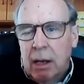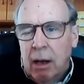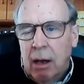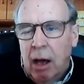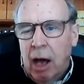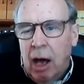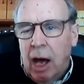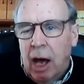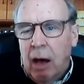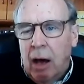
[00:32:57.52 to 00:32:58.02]

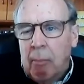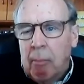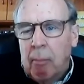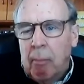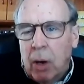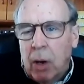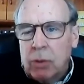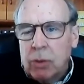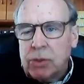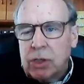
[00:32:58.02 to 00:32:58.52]
Uh,
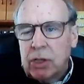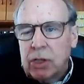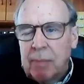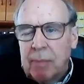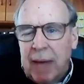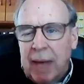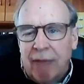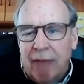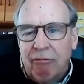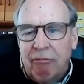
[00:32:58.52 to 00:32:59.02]
most of them
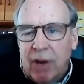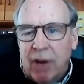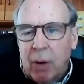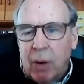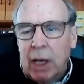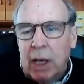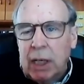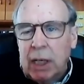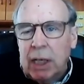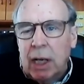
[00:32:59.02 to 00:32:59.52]
had
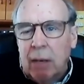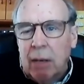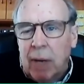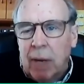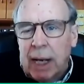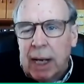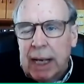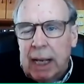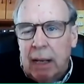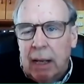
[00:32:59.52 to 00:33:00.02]
very little
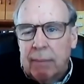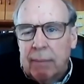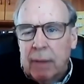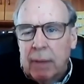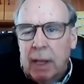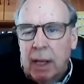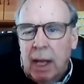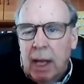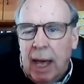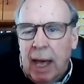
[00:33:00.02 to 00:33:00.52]
money
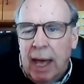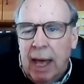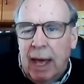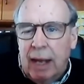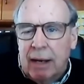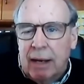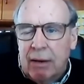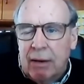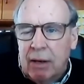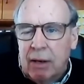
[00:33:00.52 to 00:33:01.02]

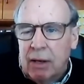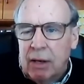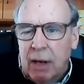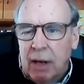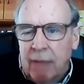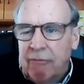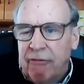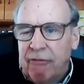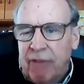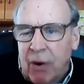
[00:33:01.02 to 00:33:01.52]
and
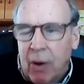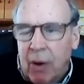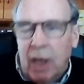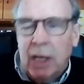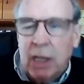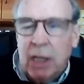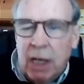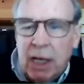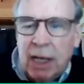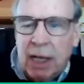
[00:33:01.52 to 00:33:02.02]
very
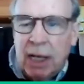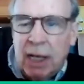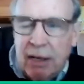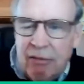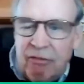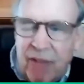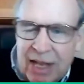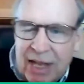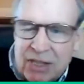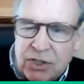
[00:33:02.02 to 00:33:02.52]
little
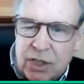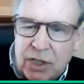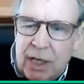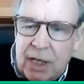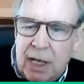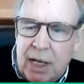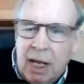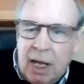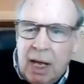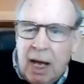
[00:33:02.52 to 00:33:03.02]
invested
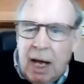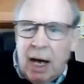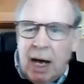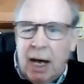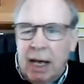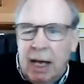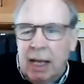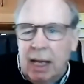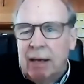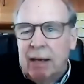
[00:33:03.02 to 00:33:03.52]
uh,
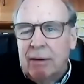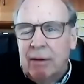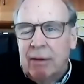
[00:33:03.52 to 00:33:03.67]
in